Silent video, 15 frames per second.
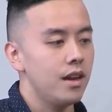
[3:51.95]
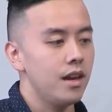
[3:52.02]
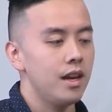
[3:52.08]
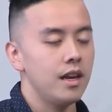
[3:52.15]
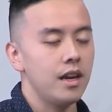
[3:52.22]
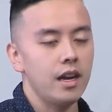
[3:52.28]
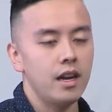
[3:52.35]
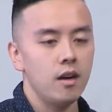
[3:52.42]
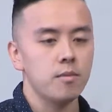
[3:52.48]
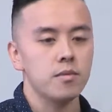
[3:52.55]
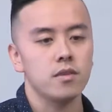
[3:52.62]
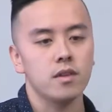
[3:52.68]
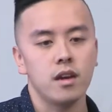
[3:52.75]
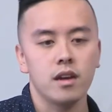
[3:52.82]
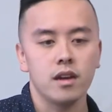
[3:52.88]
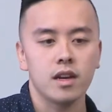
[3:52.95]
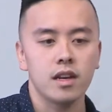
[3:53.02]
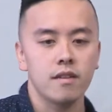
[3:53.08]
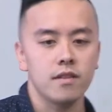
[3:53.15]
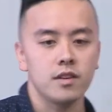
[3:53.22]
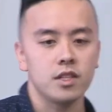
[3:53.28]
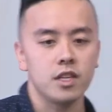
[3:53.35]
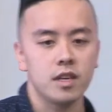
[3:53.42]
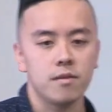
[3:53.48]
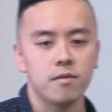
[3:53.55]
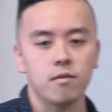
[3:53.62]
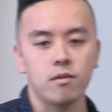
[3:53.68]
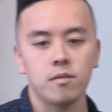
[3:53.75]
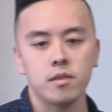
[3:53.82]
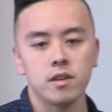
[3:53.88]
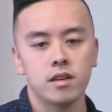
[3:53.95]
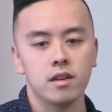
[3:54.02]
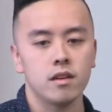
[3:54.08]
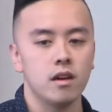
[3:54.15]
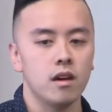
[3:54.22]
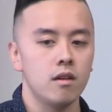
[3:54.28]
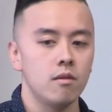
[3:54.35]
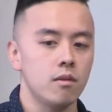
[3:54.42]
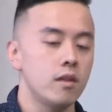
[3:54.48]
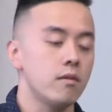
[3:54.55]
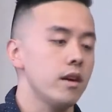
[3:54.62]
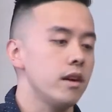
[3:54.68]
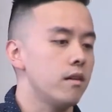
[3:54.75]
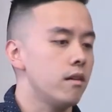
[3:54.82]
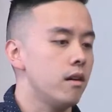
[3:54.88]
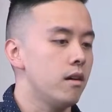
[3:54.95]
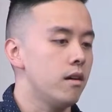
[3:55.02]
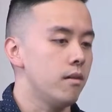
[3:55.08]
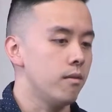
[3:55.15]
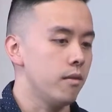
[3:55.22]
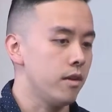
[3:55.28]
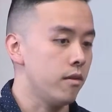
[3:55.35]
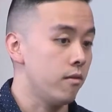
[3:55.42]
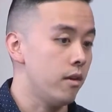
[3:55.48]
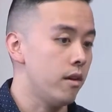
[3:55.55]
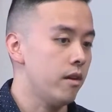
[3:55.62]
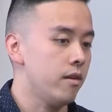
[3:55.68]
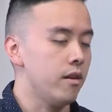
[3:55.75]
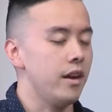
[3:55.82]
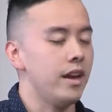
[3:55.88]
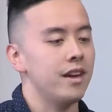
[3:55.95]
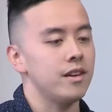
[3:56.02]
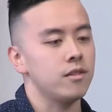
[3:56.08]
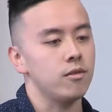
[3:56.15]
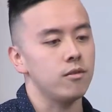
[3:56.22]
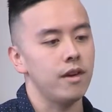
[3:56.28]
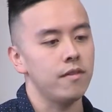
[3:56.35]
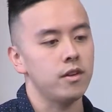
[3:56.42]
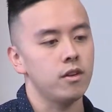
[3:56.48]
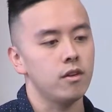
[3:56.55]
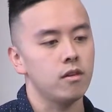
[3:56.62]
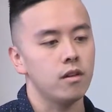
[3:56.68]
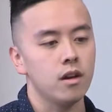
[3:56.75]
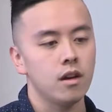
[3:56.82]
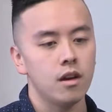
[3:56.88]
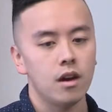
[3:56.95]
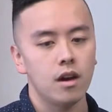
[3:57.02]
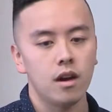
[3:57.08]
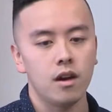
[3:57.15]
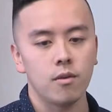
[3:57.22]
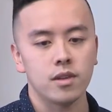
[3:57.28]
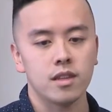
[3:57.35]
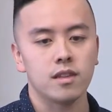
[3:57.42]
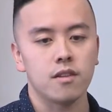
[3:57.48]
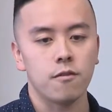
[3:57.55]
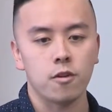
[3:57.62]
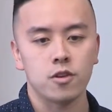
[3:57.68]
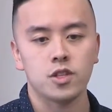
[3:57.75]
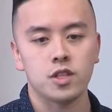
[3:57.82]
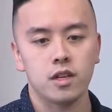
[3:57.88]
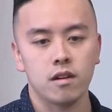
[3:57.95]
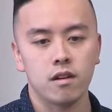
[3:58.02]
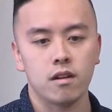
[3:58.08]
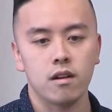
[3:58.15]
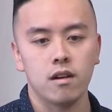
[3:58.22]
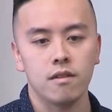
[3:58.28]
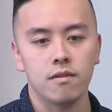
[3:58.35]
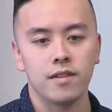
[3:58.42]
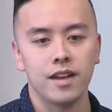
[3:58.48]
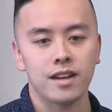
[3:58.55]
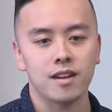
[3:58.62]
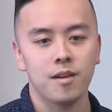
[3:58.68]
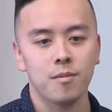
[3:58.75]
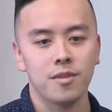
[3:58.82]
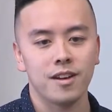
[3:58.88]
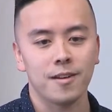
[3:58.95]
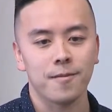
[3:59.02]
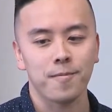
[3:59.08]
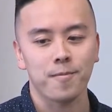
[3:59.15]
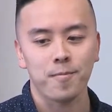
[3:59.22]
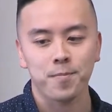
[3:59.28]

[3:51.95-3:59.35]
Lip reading: and I helped kind of achieve 1 million run rate in annual revenue within the first year of that company.